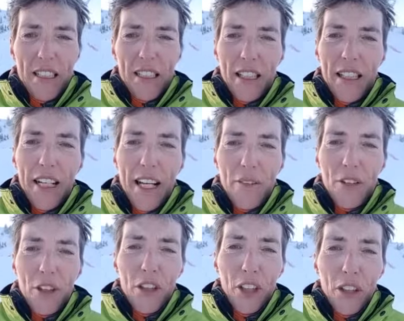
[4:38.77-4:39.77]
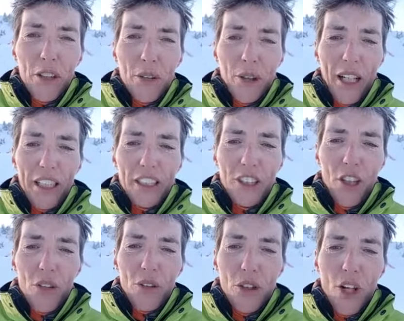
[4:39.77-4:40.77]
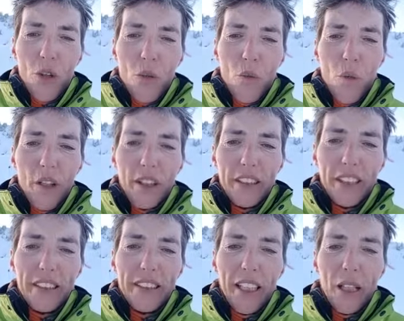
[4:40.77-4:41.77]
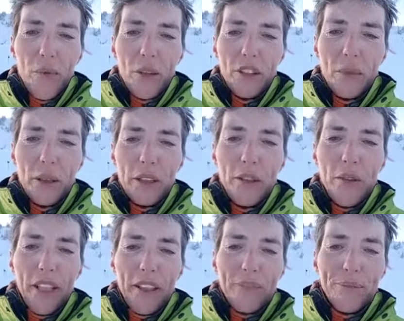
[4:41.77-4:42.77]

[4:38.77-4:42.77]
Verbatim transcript: I haven't got a clue. I don't know what it is that I want to be doing.